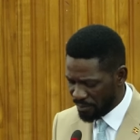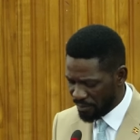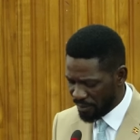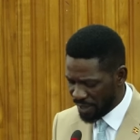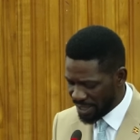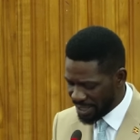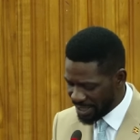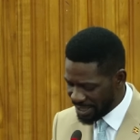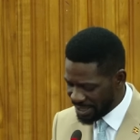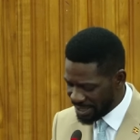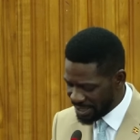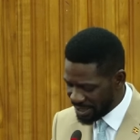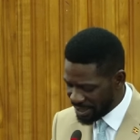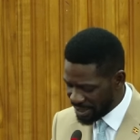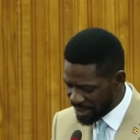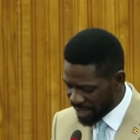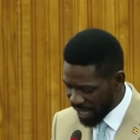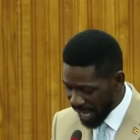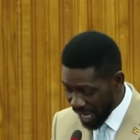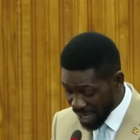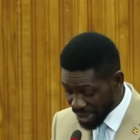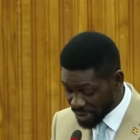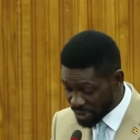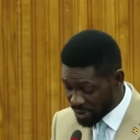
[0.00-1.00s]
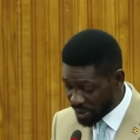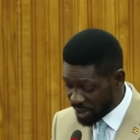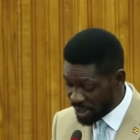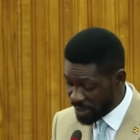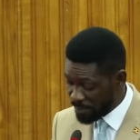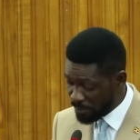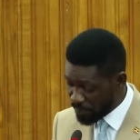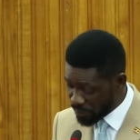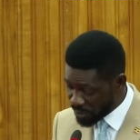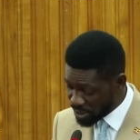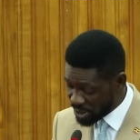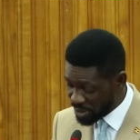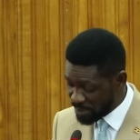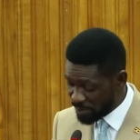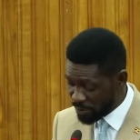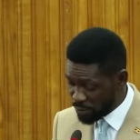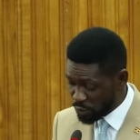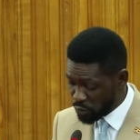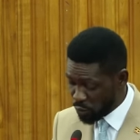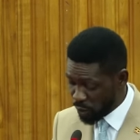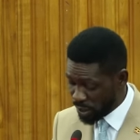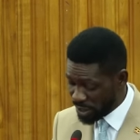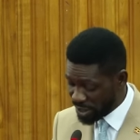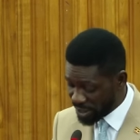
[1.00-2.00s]
it is actually impossible
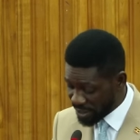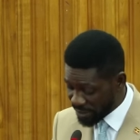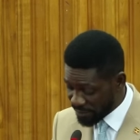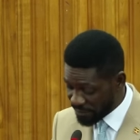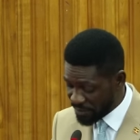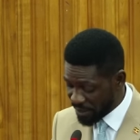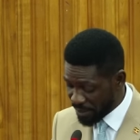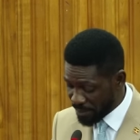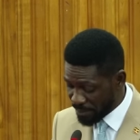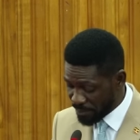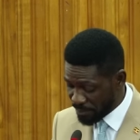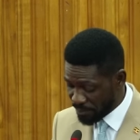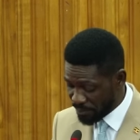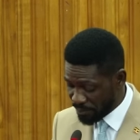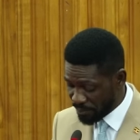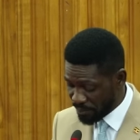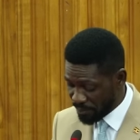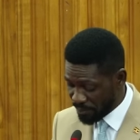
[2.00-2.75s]
to achieve them